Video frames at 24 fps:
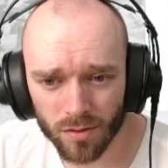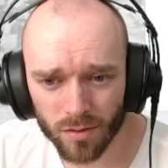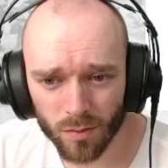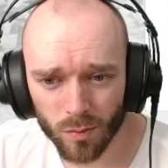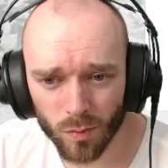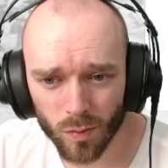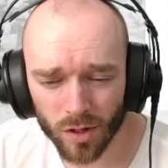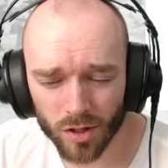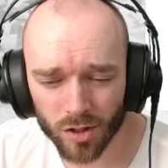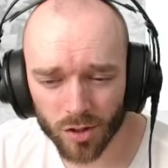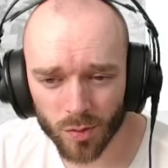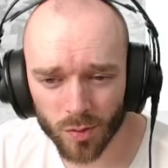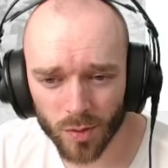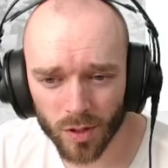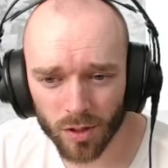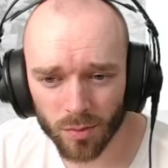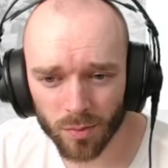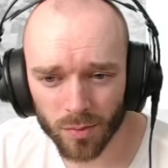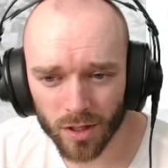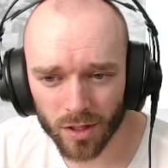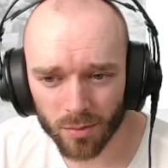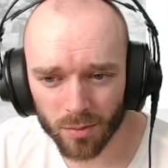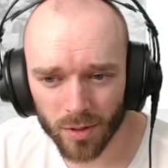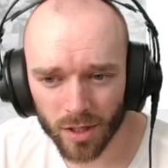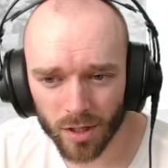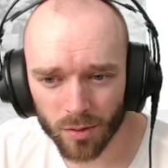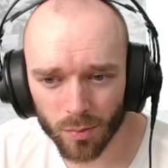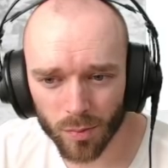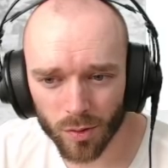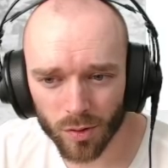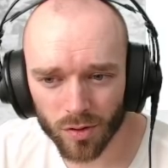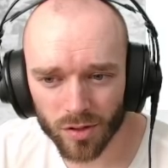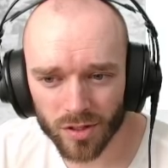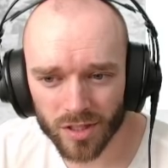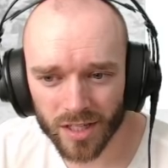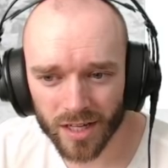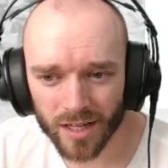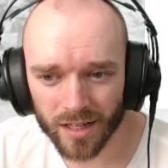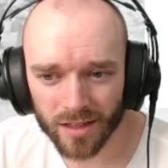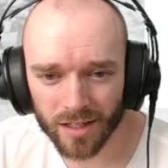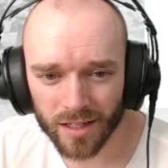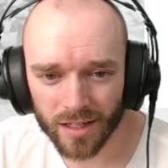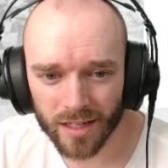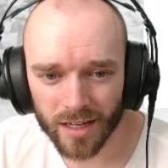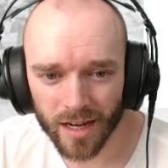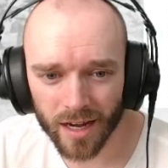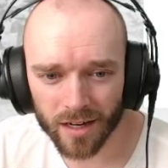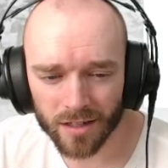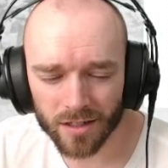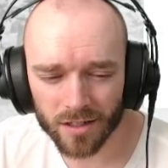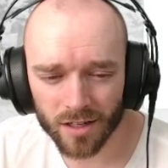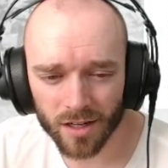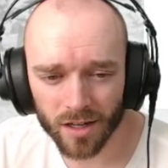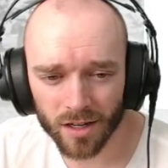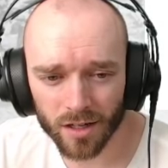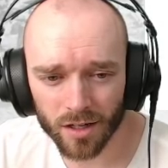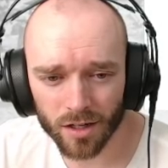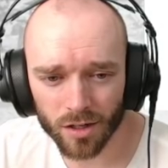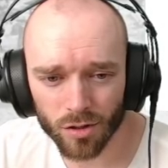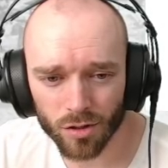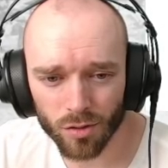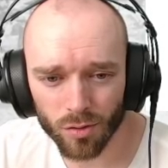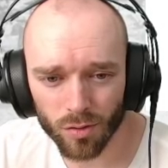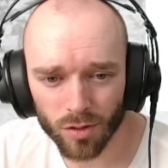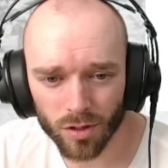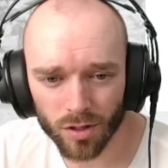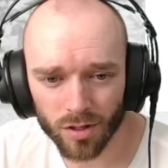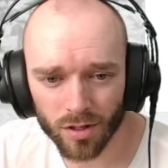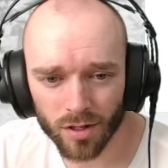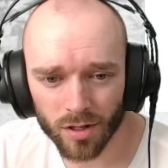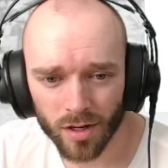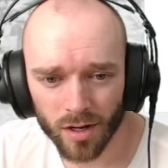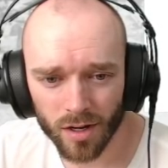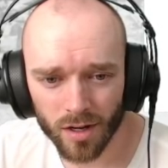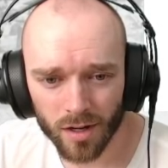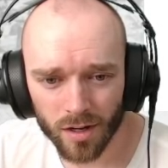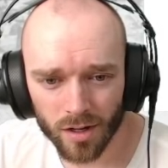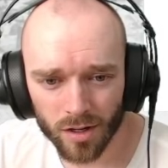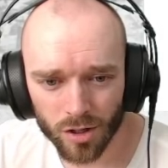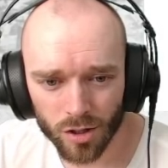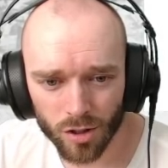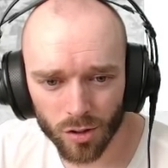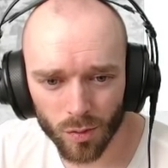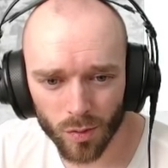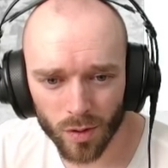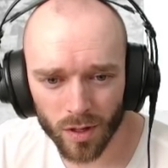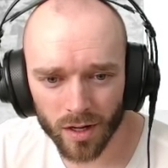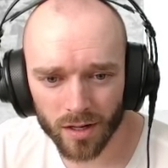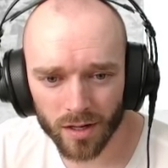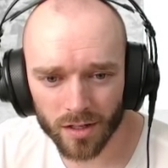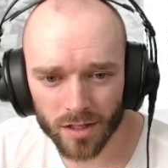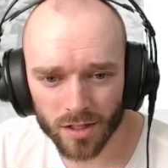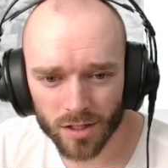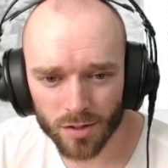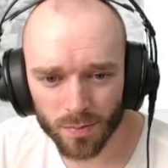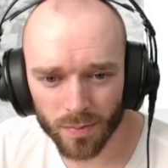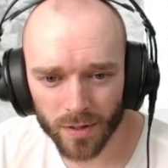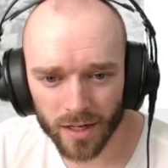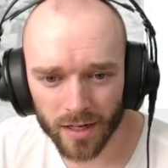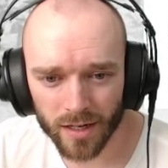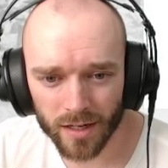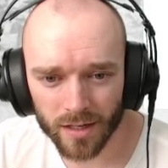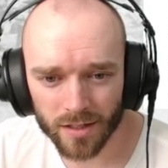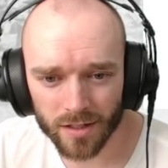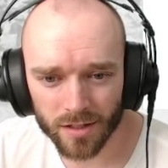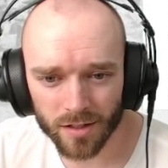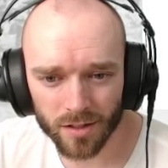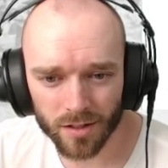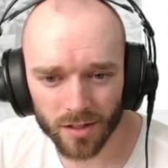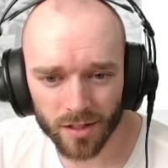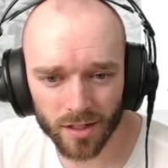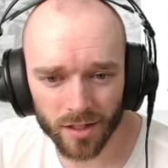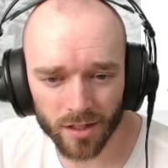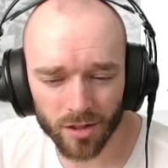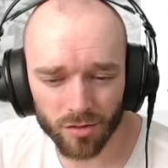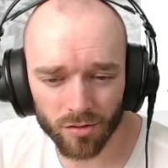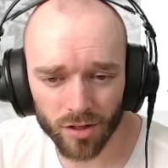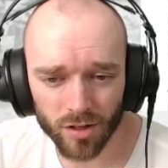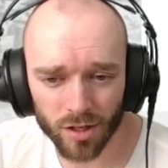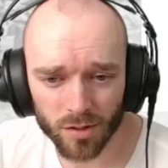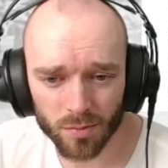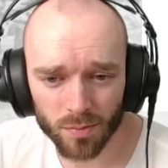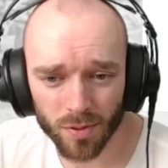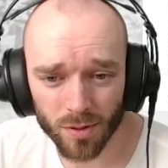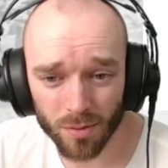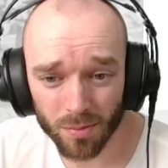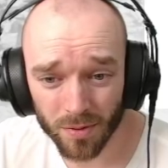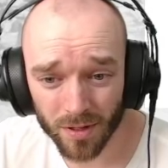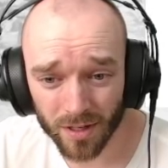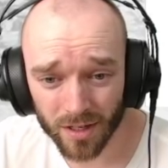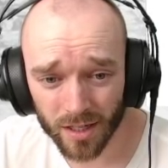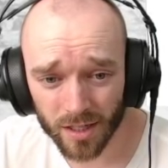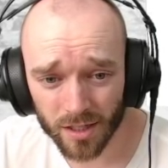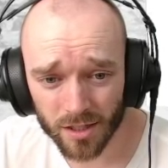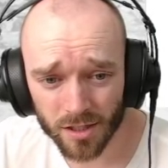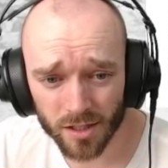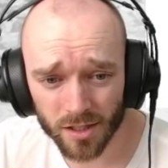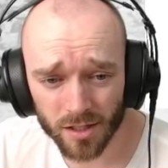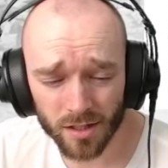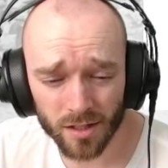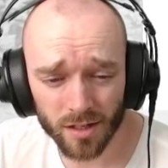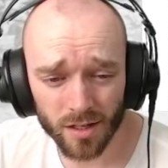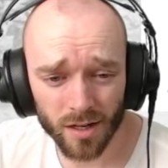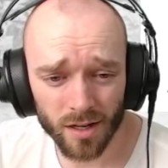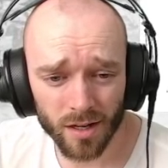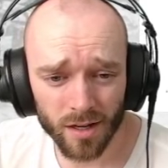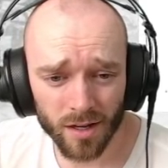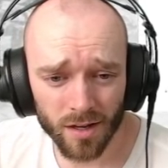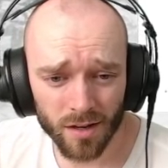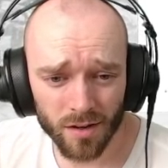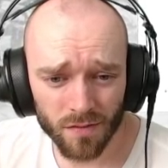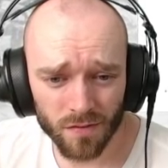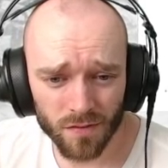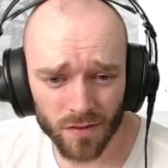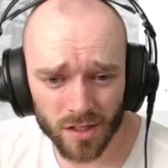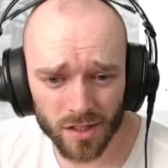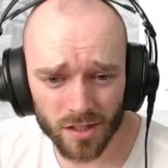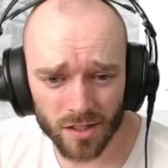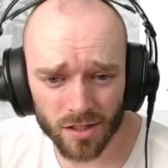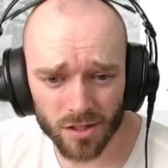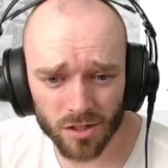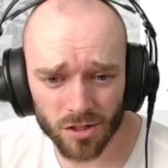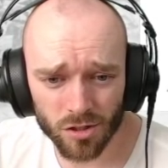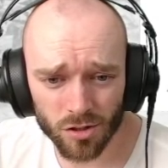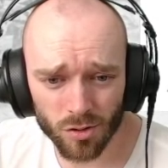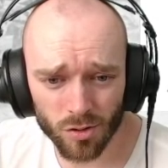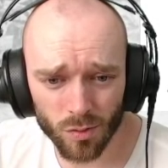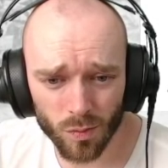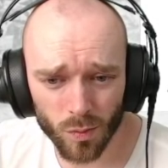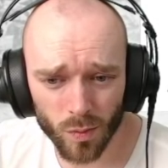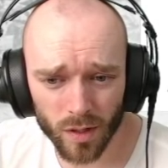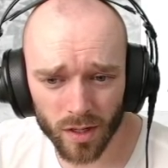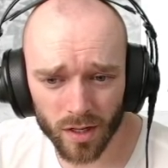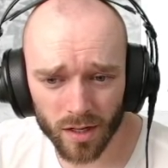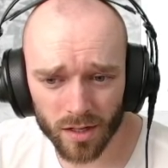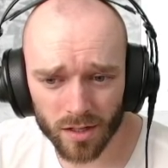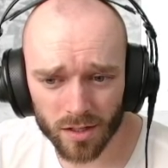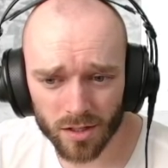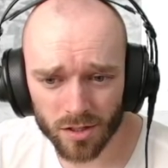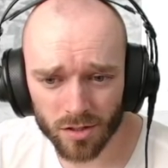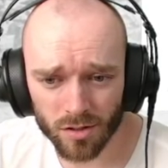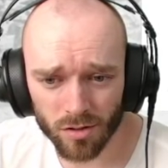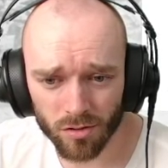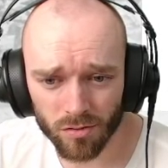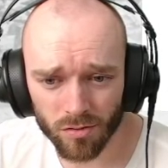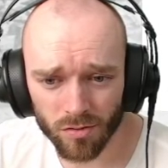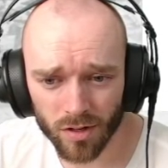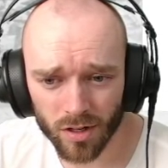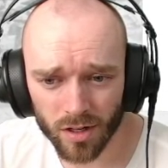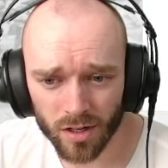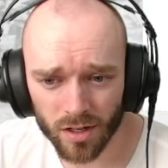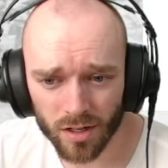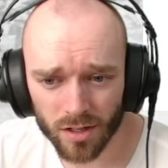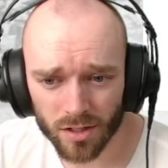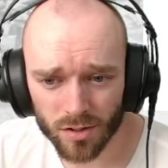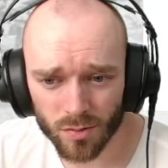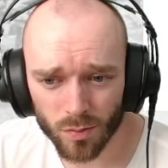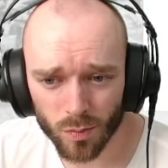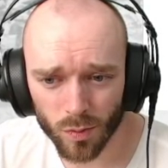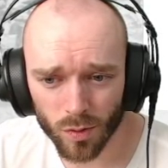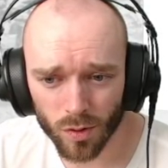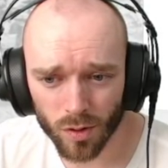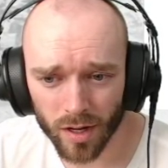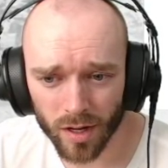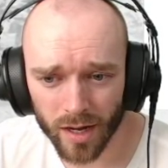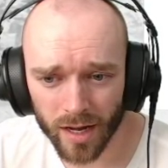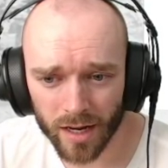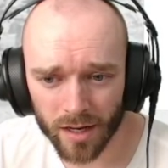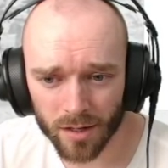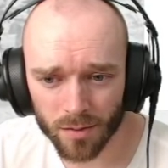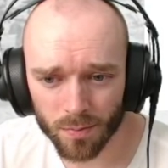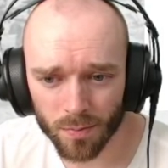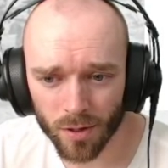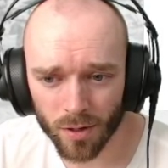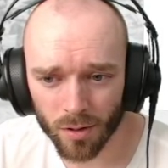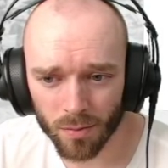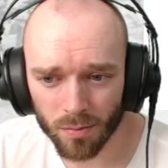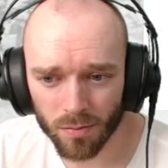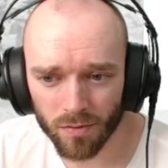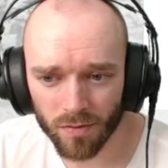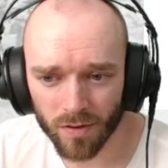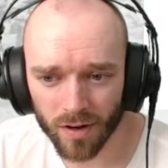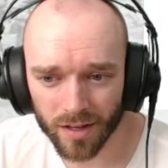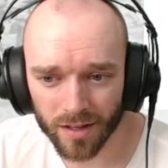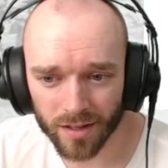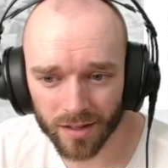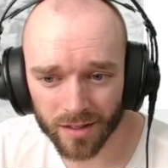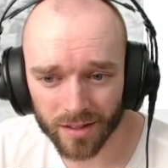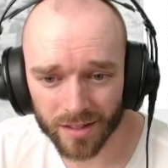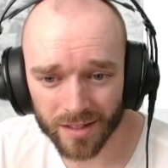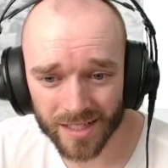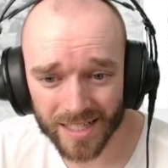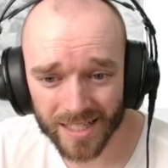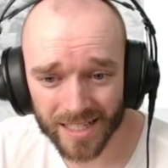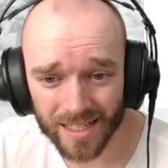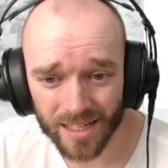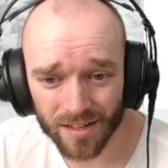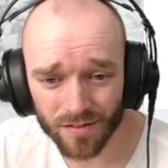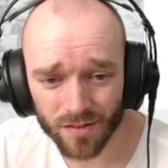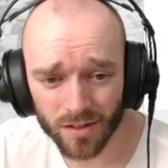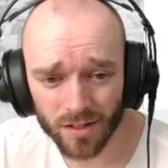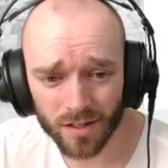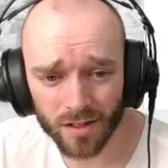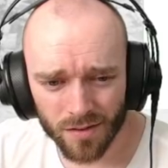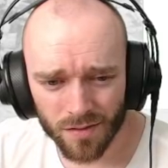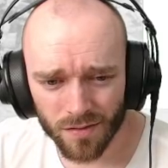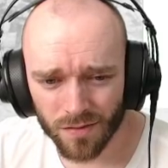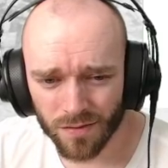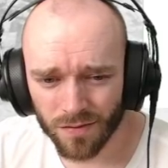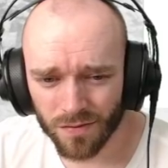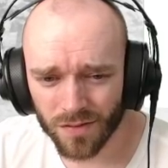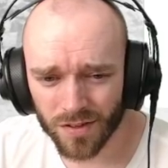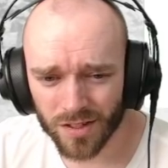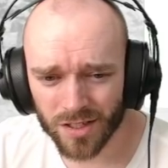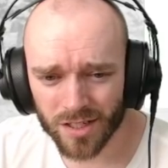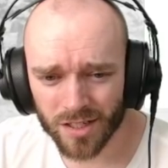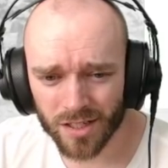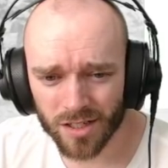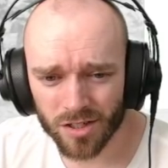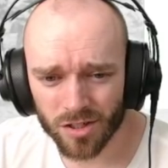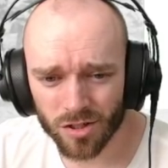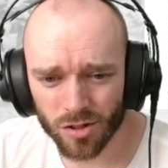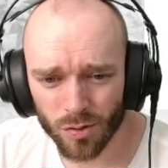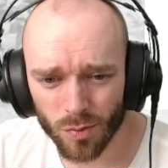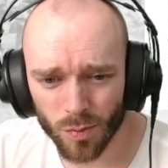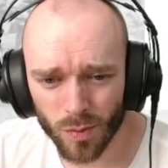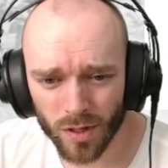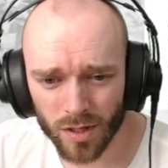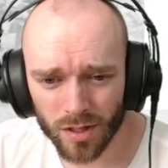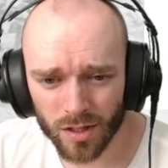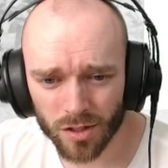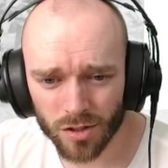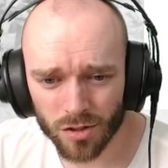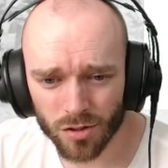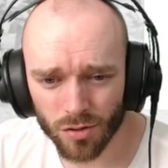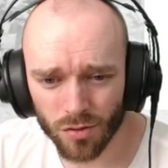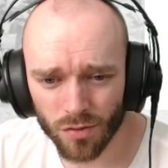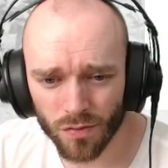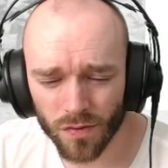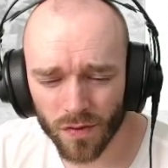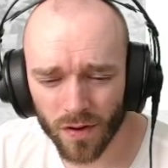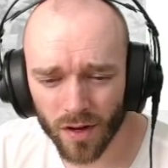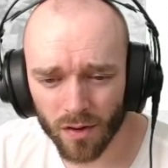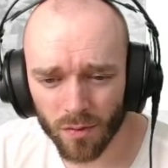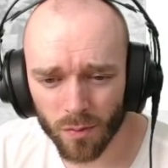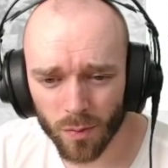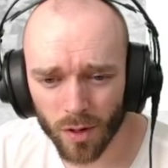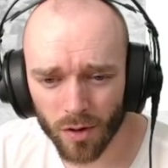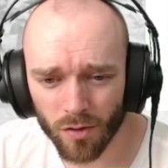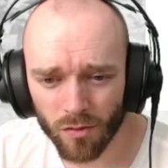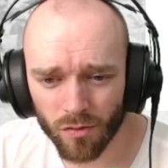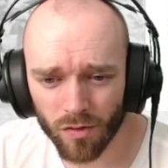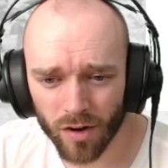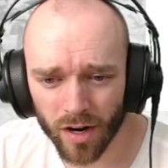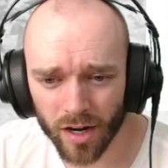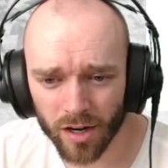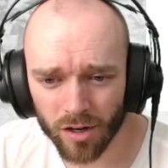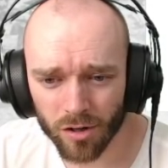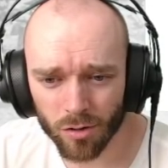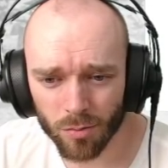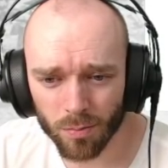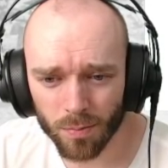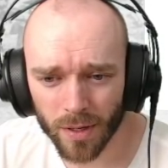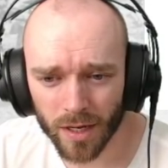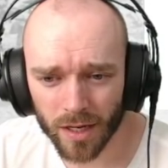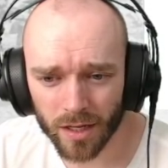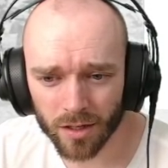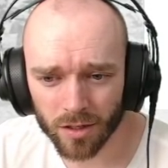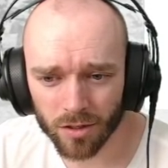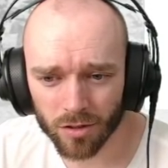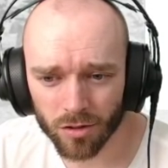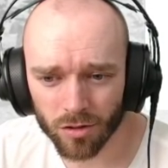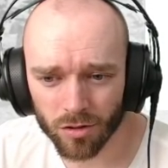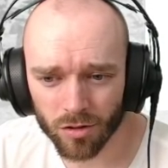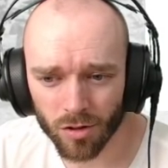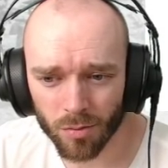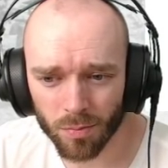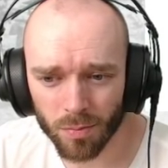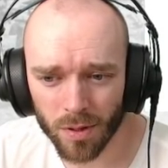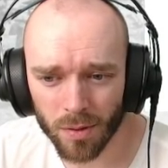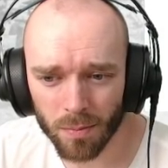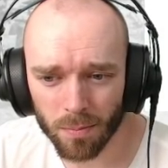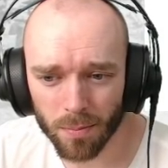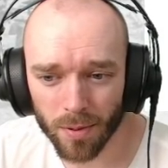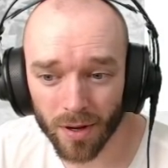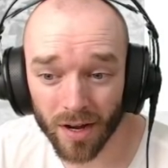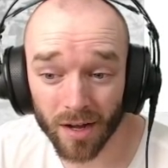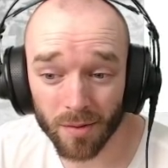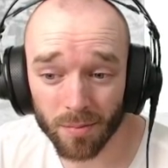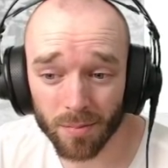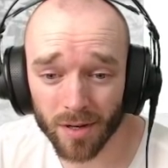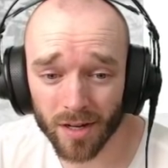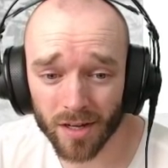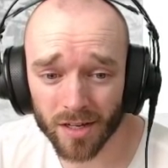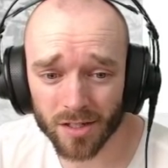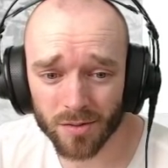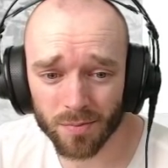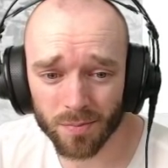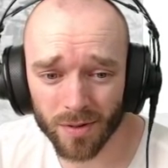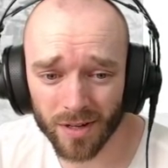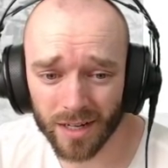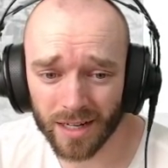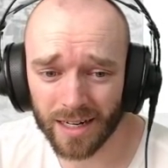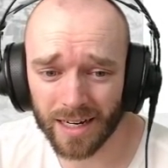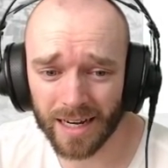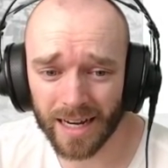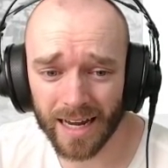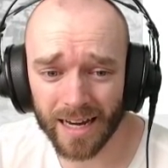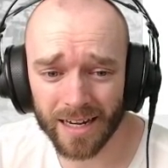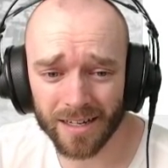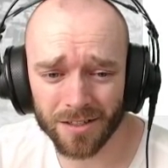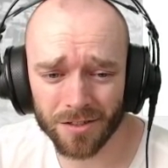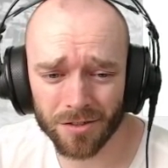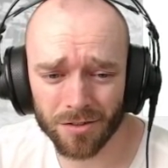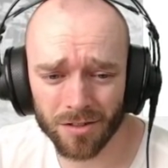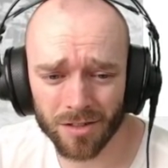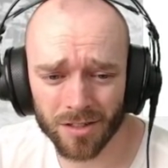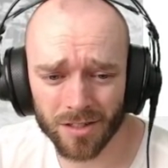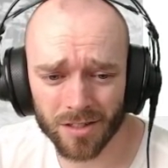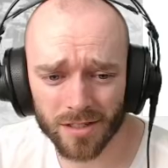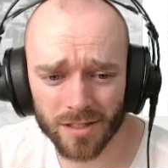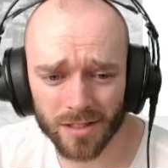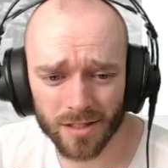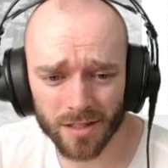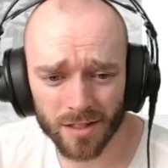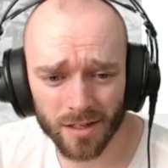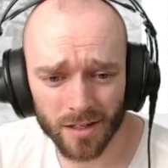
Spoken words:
120mm mortars, and the Jagdtiger call-in UI displayed incorrect population. Fixed an issue where assault grenadiers were 8 pop rather than 7. Fixed an issue where the 251 radio beacon could not be bypassed by land units.